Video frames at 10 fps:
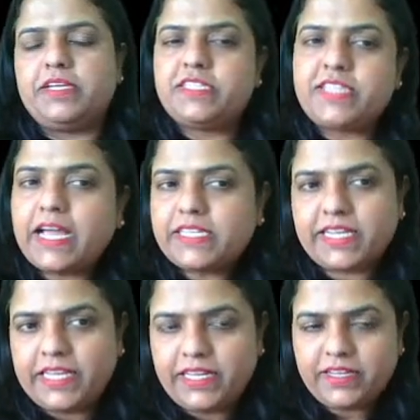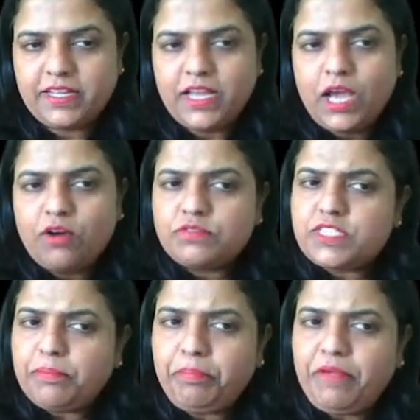Is that clear?
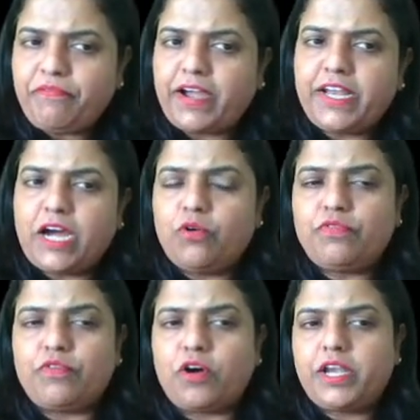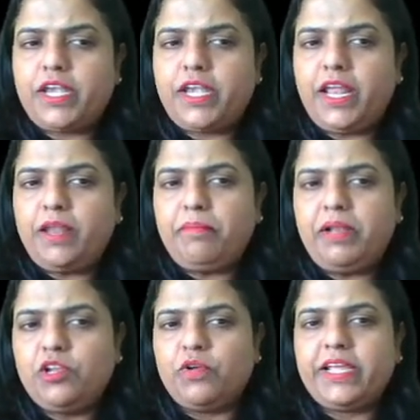Simply find out. For 10
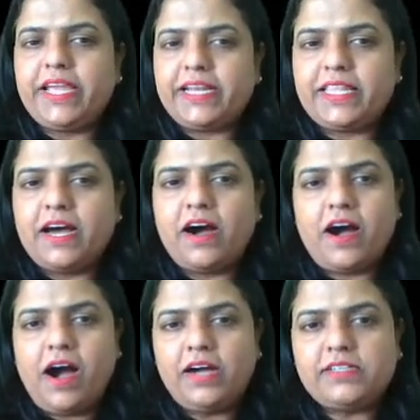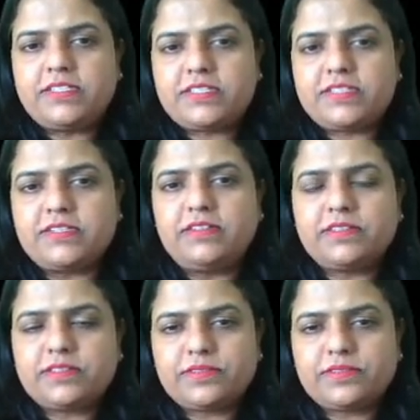ml, you'll get the answer.